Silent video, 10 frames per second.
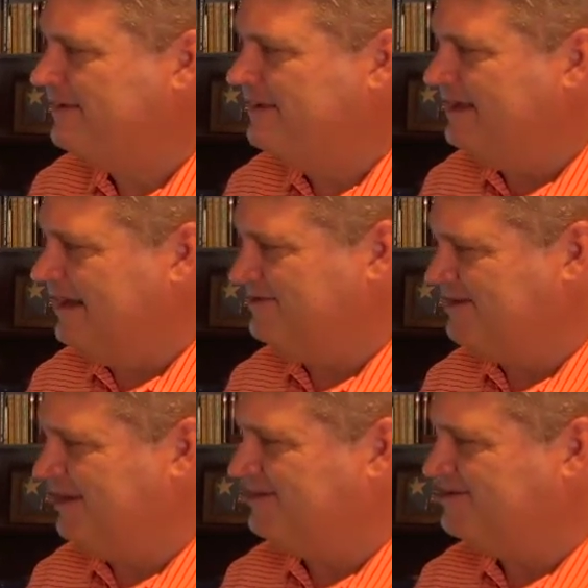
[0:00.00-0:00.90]
And
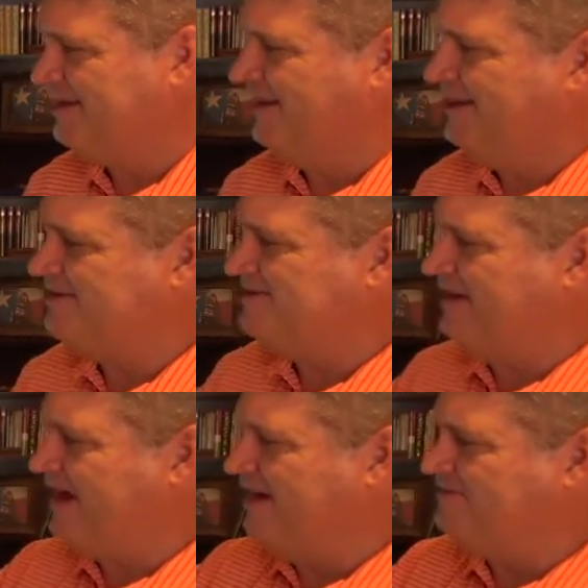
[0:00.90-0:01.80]
Isaiah said, listen,
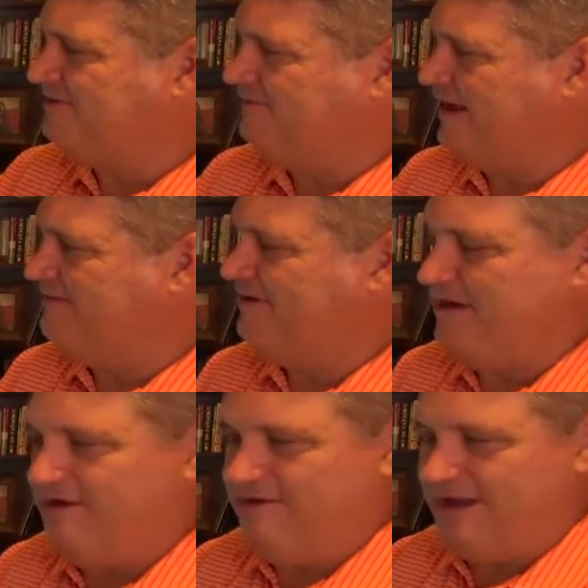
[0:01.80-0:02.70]
house of David. Here